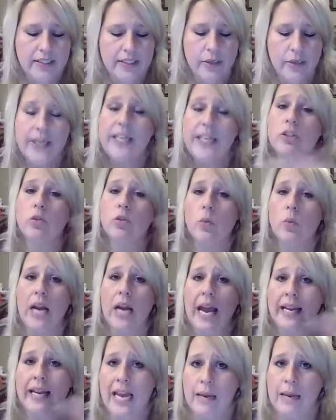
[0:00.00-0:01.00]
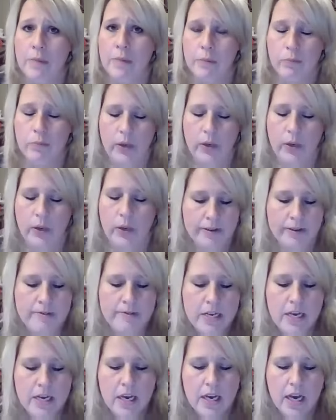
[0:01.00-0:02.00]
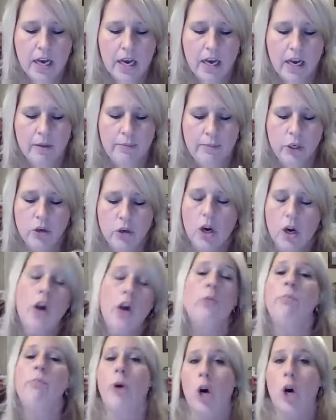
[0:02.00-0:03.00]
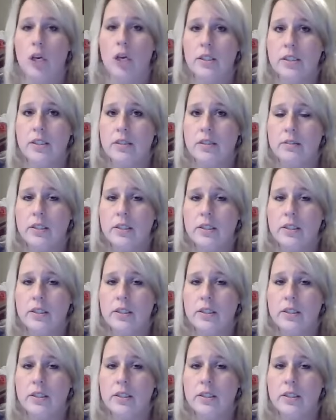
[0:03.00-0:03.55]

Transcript: So here's what I came up with. Your own boss.